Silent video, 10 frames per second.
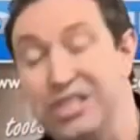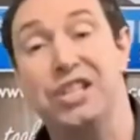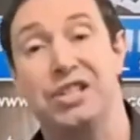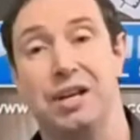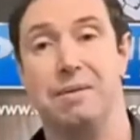
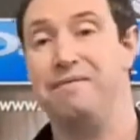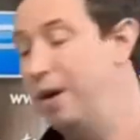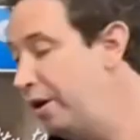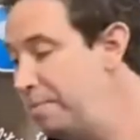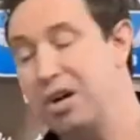is
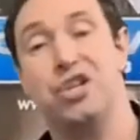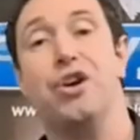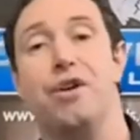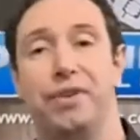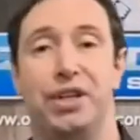very much an
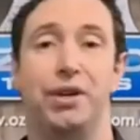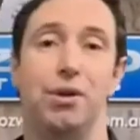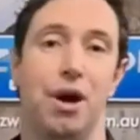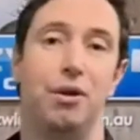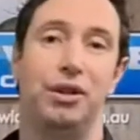
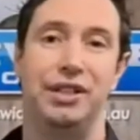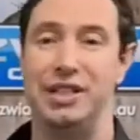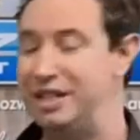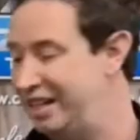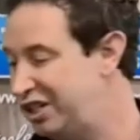overkill, only
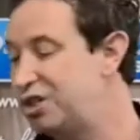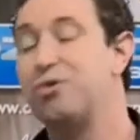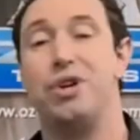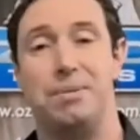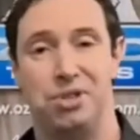in
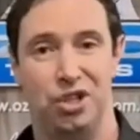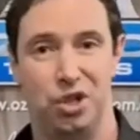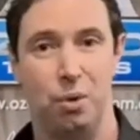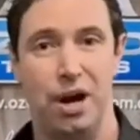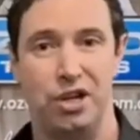extreme
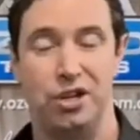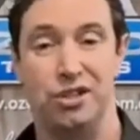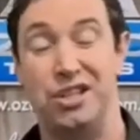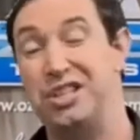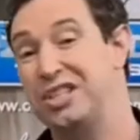situations.
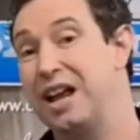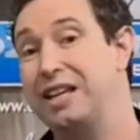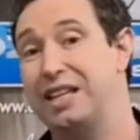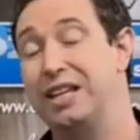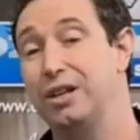This is an
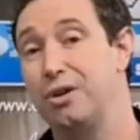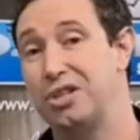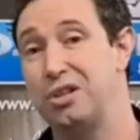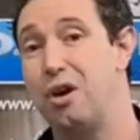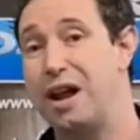8 kilo
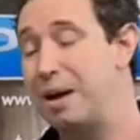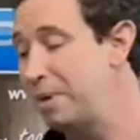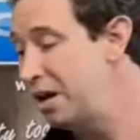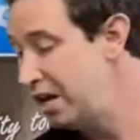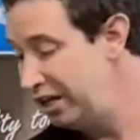slide
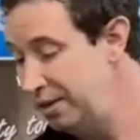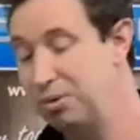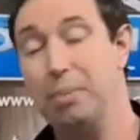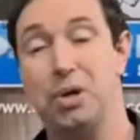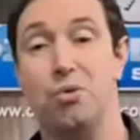hammer. You
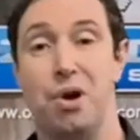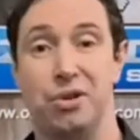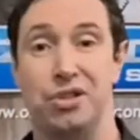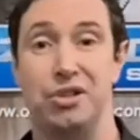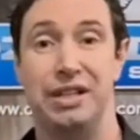probably
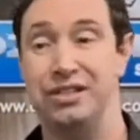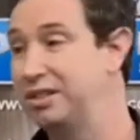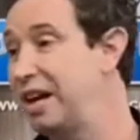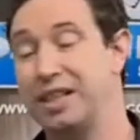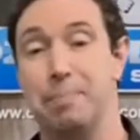almost need to
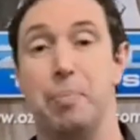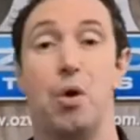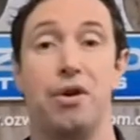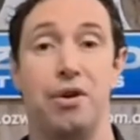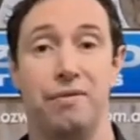take the
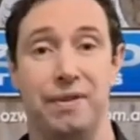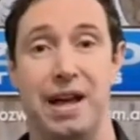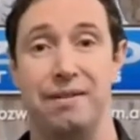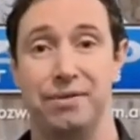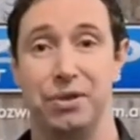bonnet off and
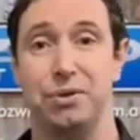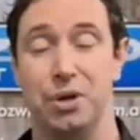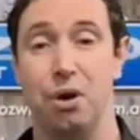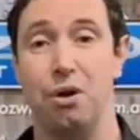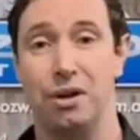have
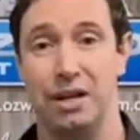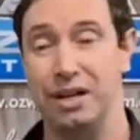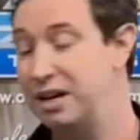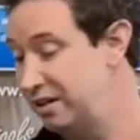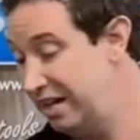
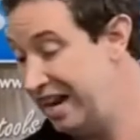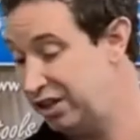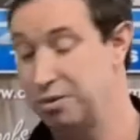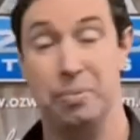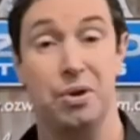an
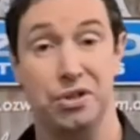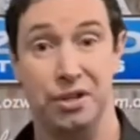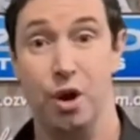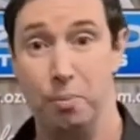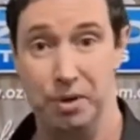extra person
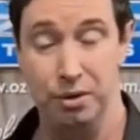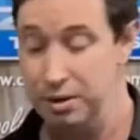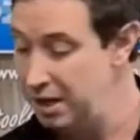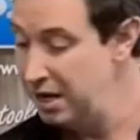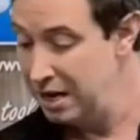help you,
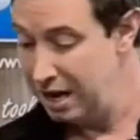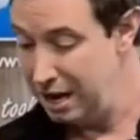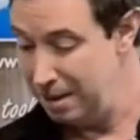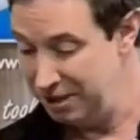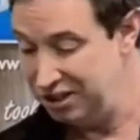
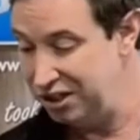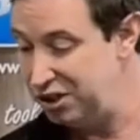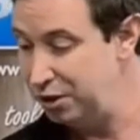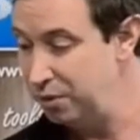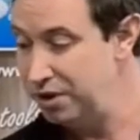assist
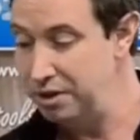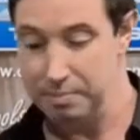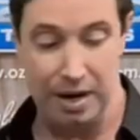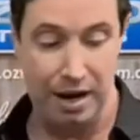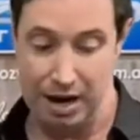you with it,
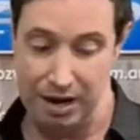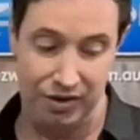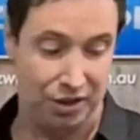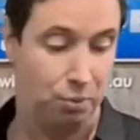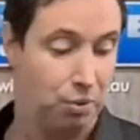but
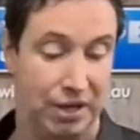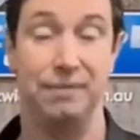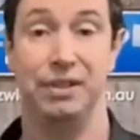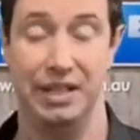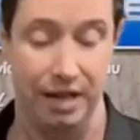this will
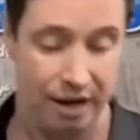definitely get it